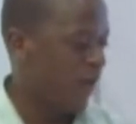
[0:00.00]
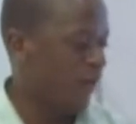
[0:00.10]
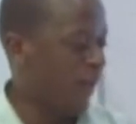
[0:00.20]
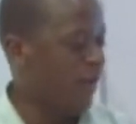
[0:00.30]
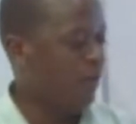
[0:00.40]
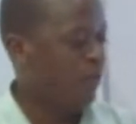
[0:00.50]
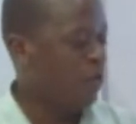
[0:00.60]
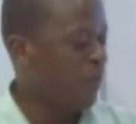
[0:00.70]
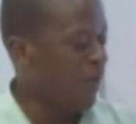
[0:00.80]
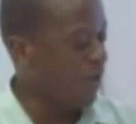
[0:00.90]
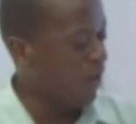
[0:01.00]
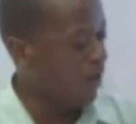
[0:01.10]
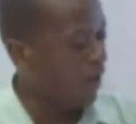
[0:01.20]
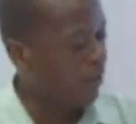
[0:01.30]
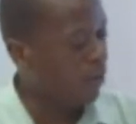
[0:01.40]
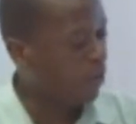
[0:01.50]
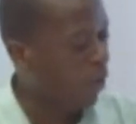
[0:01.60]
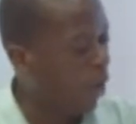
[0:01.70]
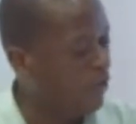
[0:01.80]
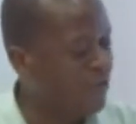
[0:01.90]
Again, you may uh,
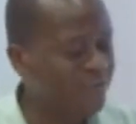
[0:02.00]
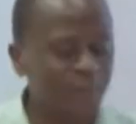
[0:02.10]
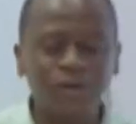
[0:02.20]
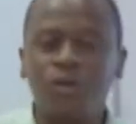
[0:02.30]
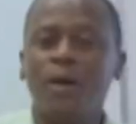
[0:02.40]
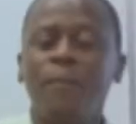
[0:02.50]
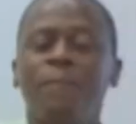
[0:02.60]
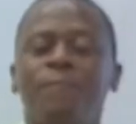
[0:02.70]
call this particular